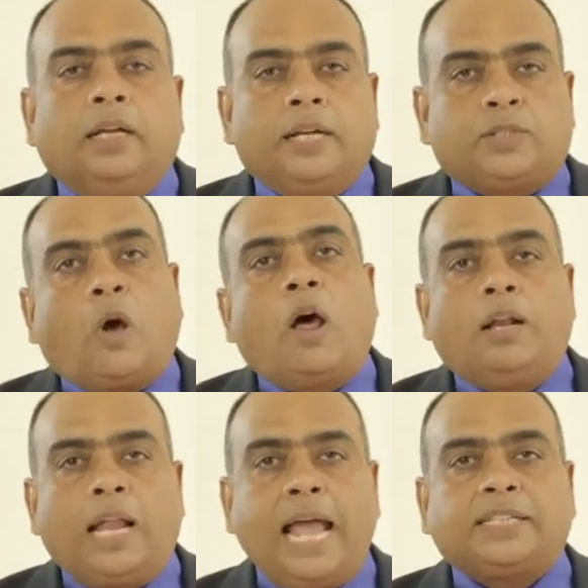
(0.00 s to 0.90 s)
it's
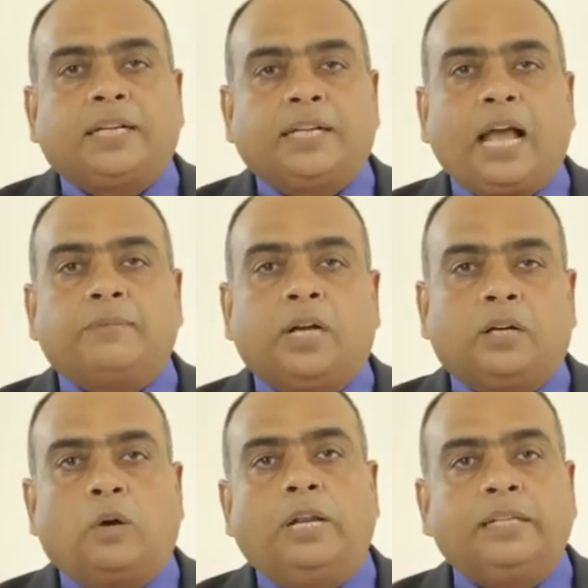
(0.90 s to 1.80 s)
all action,
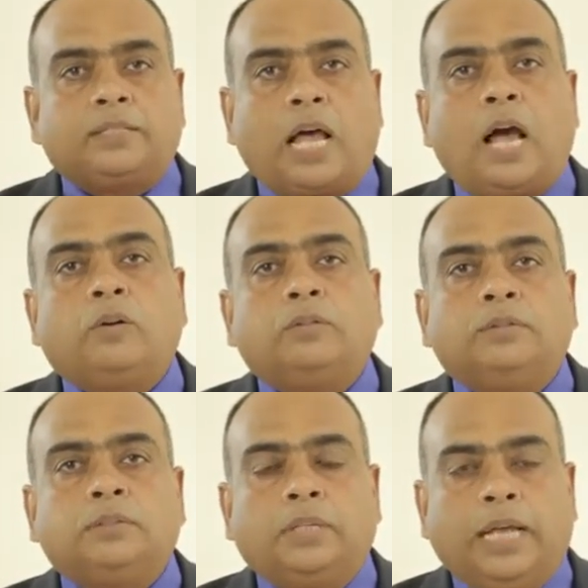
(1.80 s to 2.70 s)
camera, rolling sound,
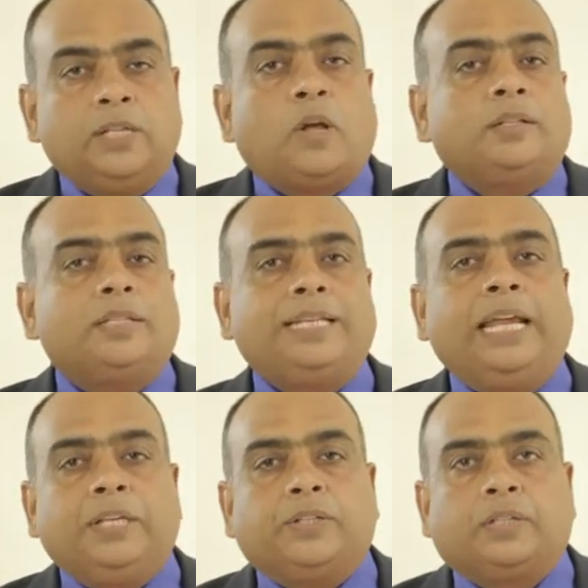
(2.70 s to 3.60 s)
he's on the
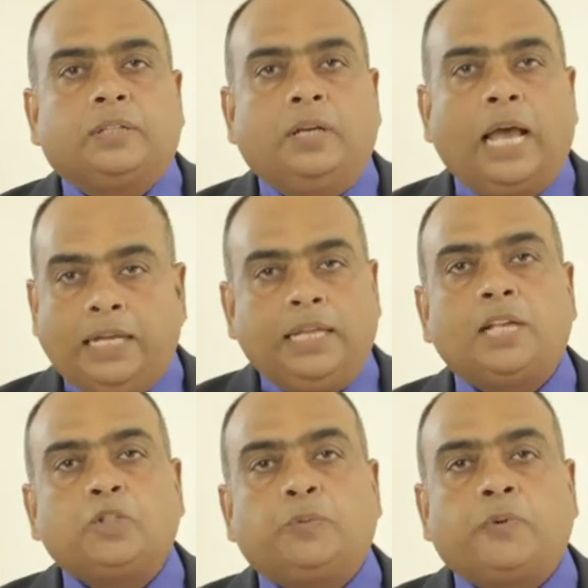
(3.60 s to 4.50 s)
stage and he
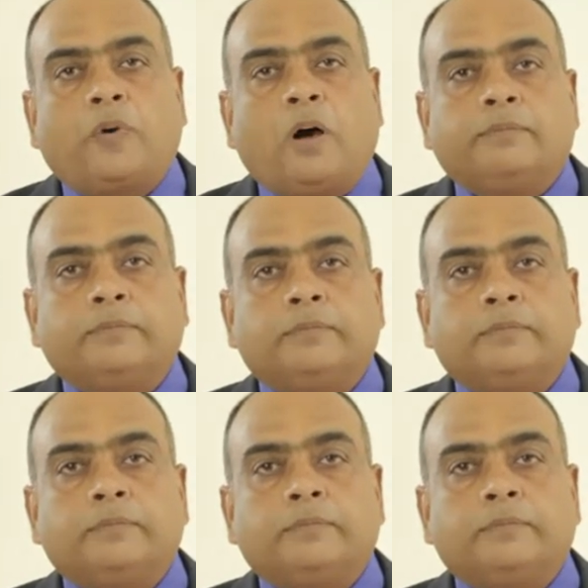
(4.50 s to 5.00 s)
has to perform.